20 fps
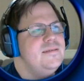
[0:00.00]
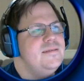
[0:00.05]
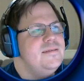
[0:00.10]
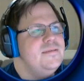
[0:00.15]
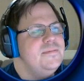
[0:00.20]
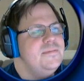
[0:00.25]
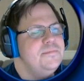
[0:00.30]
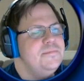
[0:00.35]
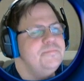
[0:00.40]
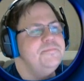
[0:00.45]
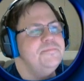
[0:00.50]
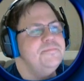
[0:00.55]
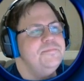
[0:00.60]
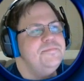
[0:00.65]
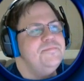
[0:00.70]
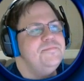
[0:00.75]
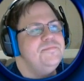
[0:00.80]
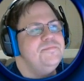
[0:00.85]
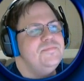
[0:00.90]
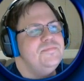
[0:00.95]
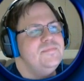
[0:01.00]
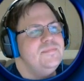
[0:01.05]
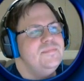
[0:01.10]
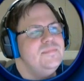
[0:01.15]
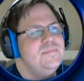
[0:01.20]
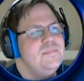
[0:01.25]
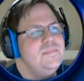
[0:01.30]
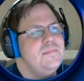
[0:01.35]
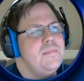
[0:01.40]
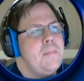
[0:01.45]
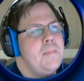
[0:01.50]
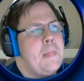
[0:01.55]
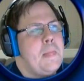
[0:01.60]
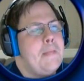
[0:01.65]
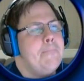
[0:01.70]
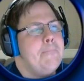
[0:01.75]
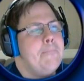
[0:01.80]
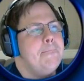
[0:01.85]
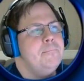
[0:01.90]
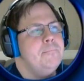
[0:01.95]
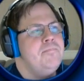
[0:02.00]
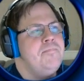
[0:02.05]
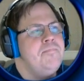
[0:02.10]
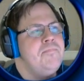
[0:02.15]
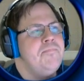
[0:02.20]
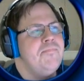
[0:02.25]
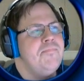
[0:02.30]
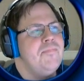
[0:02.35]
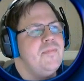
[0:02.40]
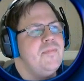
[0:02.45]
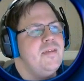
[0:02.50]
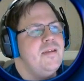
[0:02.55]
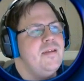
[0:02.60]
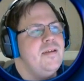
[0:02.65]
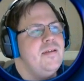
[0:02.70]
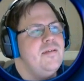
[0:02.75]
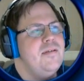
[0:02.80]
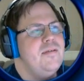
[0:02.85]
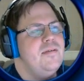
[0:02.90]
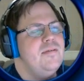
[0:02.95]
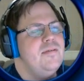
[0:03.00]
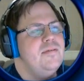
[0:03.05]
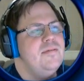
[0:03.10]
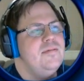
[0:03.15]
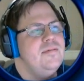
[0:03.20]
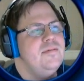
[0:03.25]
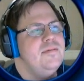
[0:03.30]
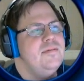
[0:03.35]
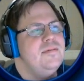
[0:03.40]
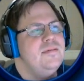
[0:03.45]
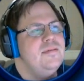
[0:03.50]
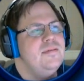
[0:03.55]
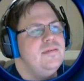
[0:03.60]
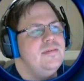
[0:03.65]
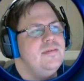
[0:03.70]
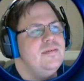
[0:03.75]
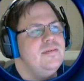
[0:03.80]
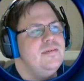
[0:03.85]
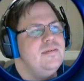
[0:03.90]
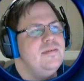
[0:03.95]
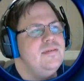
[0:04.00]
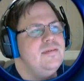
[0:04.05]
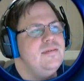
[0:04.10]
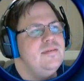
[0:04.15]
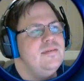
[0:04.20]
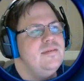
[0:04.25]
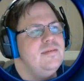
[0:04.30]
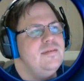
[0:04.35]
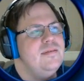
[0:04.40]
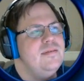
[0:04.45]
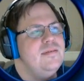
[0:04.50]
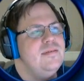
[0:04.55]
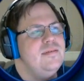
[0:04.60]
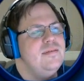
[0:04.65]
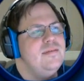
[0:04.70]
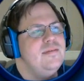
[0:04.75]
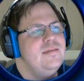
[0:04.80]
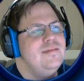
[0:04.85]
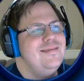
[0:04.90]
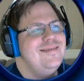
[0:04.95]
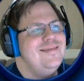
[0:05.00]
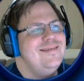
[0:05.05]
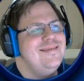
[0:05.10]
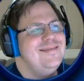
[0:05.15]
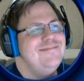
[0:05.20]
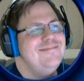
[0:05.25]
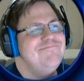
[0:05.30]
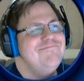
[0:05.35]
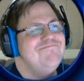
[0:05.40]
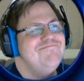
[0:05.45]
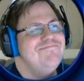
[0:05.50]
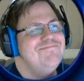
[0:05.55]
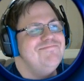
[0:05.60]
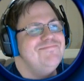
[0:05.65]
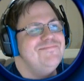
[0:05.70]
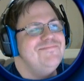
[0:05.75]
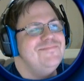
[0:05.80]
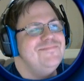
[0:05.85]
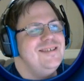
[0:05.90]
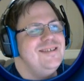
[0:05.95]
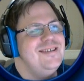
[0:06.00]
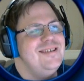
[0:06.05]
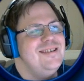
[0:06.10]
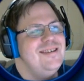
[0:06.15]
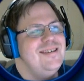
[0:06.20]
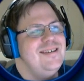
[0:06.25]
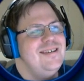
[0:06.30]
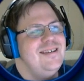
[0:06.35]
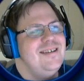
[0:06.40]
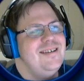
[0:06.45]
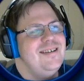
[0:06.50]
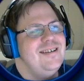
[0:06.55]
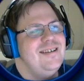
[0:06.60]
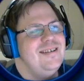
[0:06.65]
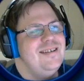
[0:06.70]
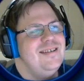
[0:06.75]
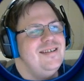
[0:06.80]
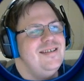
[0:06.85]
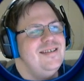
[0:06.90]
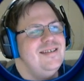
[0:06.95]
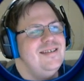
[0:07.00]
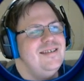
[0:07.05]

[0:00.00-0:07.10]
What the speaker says: Mm-hmm. And then she just suddenly randomly sees Gavilar and then things get weird.